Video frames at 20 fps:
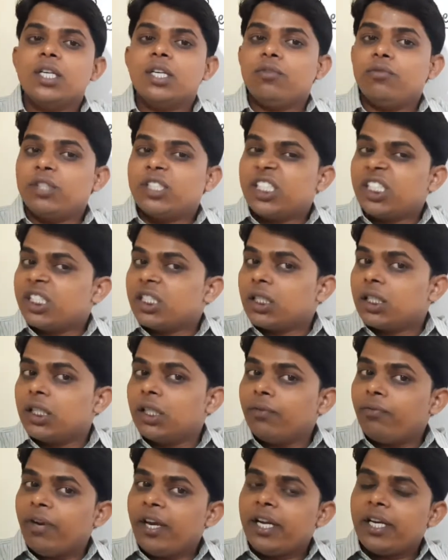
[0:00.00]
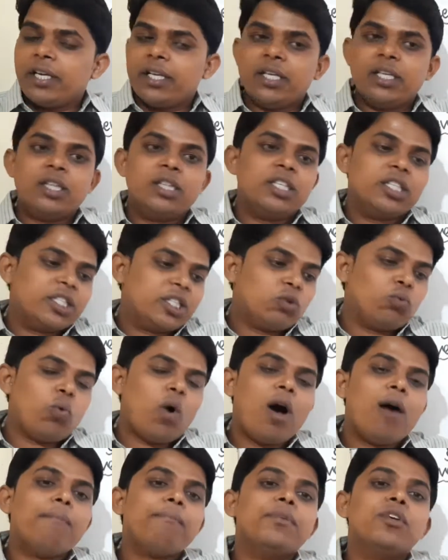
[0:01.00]
which is given in this
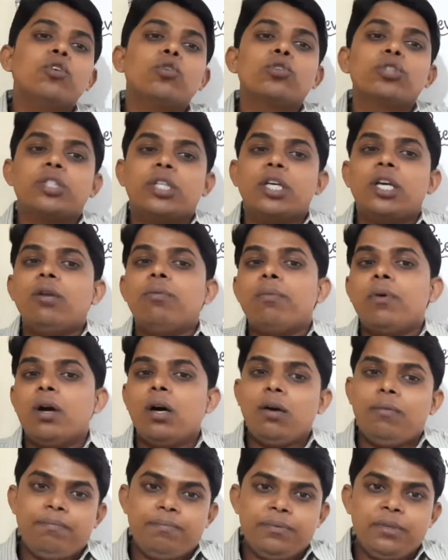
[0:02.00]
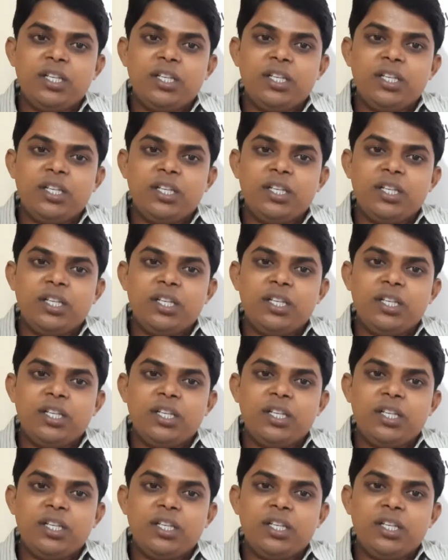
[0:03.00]
Warm Yourself Up.